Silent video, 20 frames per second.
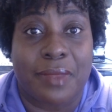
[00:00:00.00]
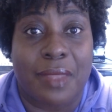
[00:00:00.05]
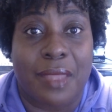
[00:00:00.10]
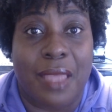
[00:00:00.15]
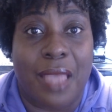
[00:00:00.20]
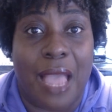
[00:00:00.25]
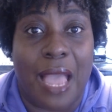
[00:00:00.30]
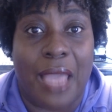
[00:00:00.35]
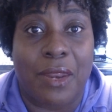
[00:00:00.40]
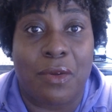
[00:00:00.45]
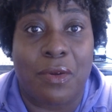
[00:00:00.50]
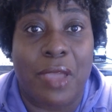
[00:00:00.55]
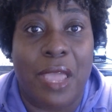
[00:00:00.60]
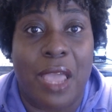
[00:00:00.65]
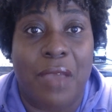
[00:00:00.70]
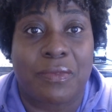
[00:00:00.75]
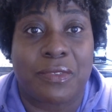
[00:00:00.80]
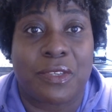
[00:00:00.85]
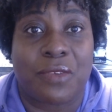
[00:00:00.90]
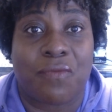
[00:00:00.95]
I don't
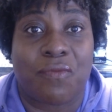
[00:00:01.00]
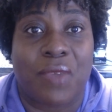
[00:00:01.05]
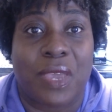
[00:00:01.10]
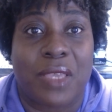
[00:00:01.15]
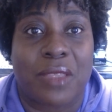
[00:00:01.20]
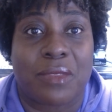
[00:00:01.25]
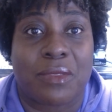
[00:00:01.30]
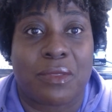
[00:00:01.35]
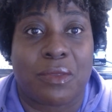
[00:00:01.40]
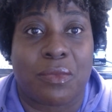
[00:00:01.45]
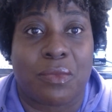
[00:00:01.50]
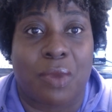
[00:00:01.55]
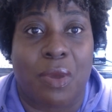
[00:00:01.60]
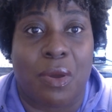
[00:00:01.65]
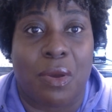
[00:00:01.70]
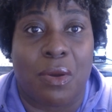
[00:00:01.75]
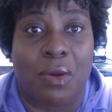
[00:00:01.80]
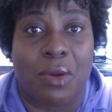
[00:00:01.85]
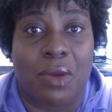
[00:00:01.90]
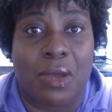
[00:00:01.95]
have to face the
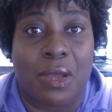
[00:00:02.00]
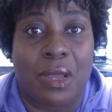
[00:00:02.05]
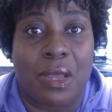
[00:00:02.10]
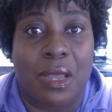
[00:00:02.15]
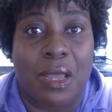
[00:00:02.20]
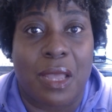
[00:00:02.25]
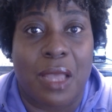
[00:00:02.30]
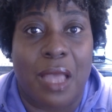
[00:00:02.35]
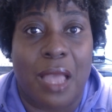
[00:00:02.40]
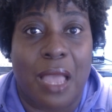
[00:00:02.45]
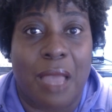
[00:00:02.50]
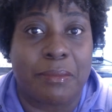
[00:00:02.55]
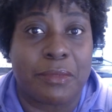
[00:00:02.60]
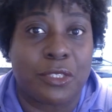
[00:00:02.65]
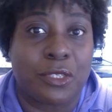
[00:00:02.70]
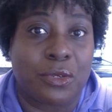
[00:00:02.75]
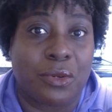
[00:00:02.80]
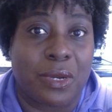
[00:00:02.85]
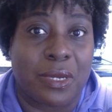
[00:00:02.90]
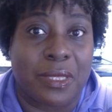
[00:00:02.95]
wrong I'm
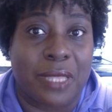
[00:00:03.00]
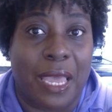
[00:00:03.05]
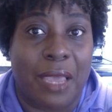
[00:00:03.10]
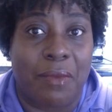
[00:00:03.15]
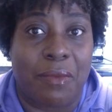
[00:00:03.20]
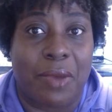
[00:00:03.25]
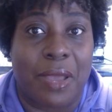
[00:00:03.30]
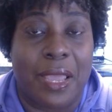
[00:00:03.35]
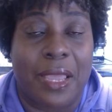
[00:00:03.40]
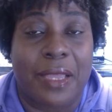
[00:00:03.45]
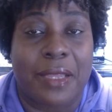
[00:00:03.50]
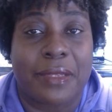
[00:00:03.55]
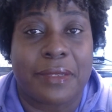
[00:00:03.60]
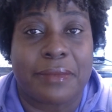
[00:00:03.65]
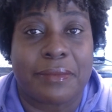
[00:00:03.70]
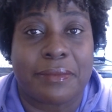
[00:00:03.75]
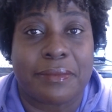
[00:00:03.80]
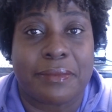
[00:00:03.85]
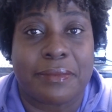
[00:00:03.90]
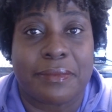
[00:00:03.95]
doing that way.
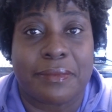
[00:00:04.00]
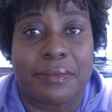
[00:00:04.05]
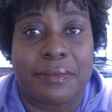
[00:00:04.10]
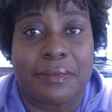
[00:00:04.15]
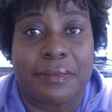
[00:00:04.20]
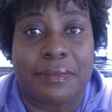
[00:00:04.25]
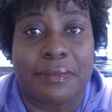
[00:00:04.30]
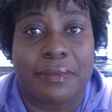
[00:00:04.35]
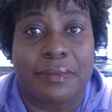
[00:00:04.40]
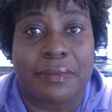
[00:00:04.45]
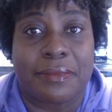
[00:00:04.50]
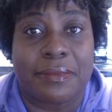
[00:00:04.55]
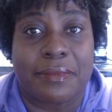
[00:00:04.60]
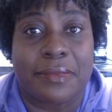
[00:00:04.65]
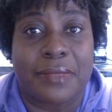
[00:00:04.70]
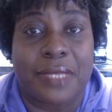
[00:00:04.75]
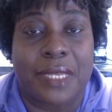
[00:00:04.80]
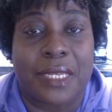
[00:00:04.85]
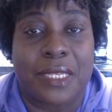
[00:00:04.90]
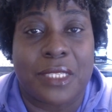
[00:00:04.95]

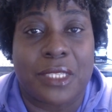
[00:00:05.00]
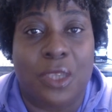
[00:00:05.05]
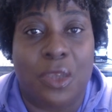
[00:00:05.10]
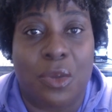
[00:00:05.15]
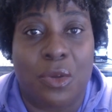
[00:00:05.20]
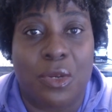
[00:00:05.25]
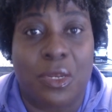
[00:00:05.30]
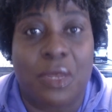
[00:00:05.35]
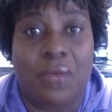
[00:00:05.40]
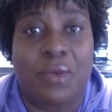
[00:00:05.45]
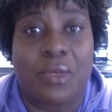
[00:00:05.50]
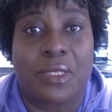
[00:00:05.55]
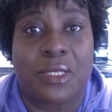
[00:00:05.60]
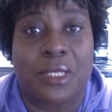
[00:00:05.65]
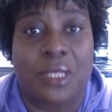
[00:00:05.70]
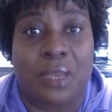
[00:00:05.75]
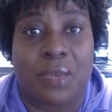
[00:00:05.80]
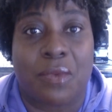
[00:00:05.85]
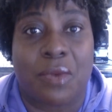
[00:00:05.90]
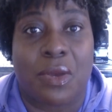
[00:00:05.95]
It is only when
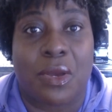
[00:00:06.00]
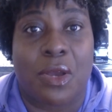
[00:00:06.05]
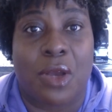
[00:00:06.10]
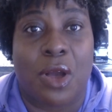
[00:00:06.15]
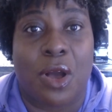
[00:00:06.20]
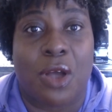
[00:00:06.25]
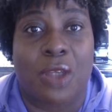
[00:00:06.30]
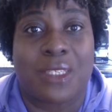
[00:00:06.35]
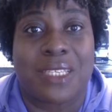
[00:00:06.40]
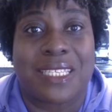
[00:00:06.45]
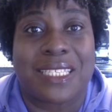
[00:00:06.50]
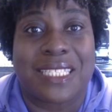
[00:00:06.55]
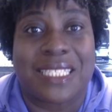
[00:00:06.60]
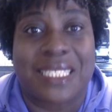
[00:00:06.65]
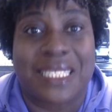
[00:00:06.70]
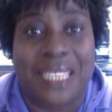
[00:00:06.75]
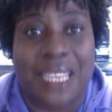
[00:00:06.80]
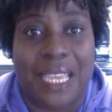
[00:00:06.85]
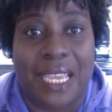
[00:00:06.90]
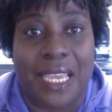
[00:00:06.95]
someone calls it
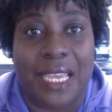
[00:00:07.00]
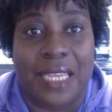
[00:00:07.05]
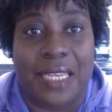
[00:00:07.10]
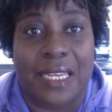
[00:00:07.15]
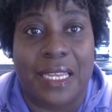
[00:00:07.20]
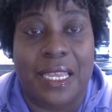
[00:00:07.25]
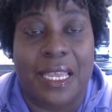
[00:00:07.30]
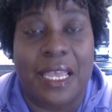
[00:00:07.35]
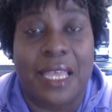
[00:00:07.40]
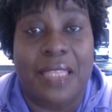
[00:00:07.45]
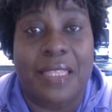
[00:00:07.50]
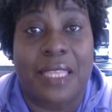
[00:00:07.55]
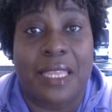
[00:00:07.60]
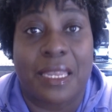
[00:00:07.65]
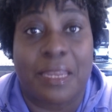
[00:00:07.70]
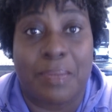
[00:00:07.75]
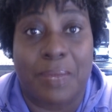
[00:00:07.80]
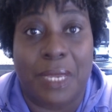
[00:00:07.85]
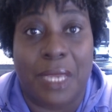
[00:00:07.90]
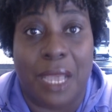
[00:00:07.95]
sin that
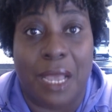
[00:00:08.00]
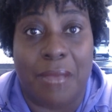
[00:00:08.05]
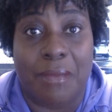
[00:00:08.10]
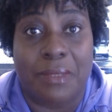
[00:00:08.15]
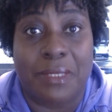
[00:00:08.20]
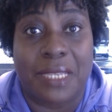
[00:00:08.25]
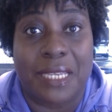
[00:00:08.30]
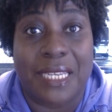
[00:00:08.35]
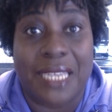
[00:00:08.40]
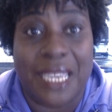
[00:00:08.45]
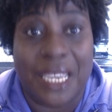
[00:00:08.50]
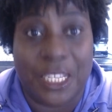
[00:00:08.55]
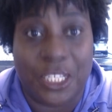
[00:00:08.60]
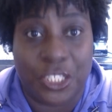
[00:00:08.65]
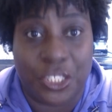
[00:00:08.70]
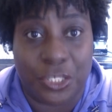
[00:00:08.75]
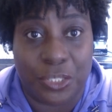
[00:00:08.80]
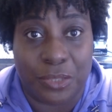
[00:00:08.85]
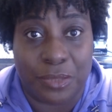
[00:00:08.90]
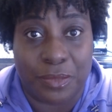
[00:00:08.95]
it becomes an issue.